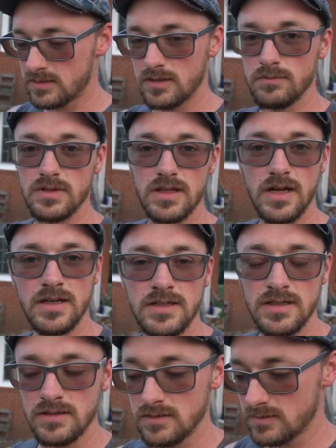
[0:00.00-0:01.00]
good with
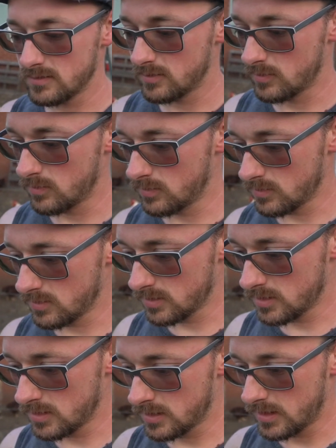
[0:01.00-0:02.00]
onions,
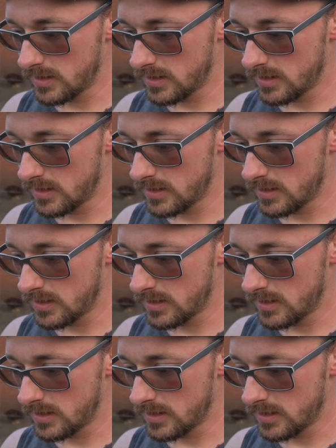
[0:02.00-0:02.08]
or